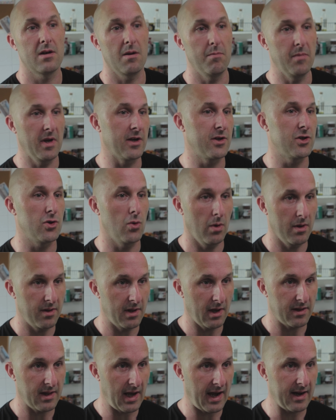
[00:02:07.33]
to make sure
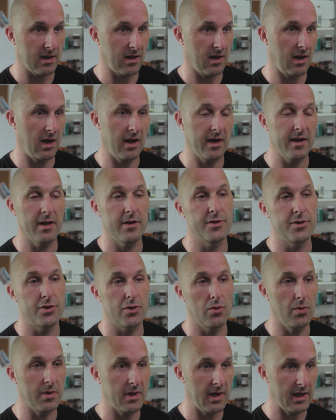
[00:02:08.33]
that that client
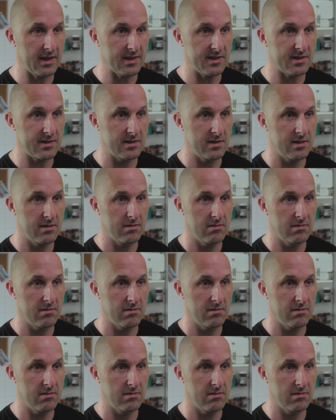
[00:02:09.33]
shoot is